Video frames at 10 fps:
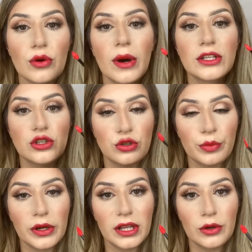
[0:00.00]
on
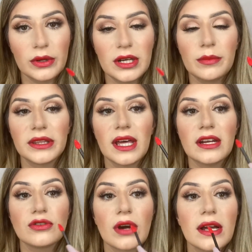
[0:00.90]
super liquidy, but then
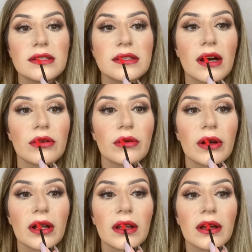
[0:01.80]
it dries down
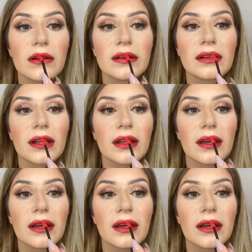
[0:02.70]
quickly, which I like.